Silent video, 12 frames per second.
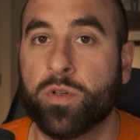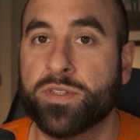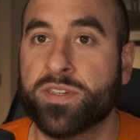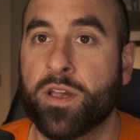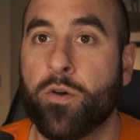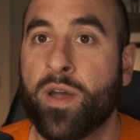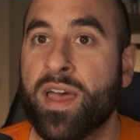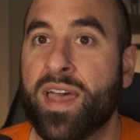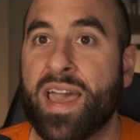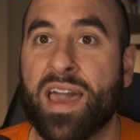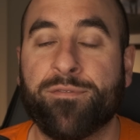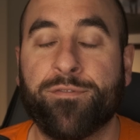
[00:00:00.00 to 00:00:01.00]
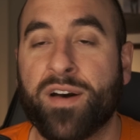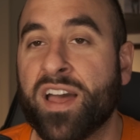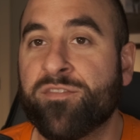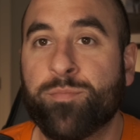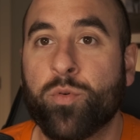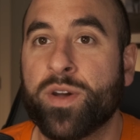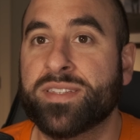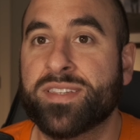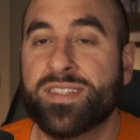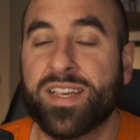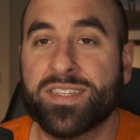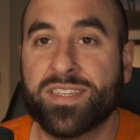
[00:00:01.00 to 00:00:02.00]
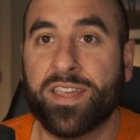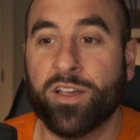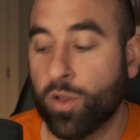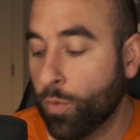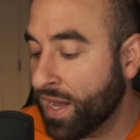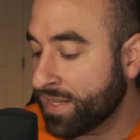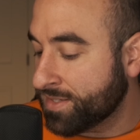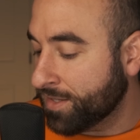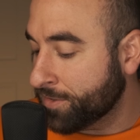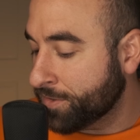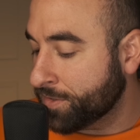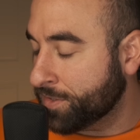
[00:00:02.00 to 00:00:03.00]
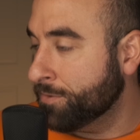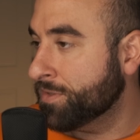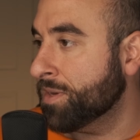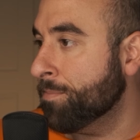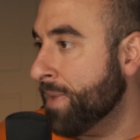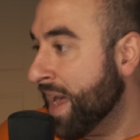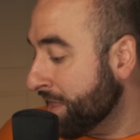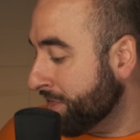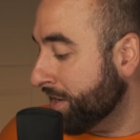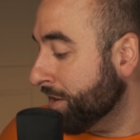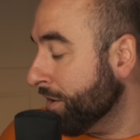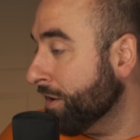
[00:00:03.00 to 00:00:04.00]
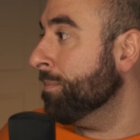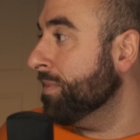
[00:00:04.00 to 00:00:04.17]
So at 5.6 kilowatts, let's just do some math here.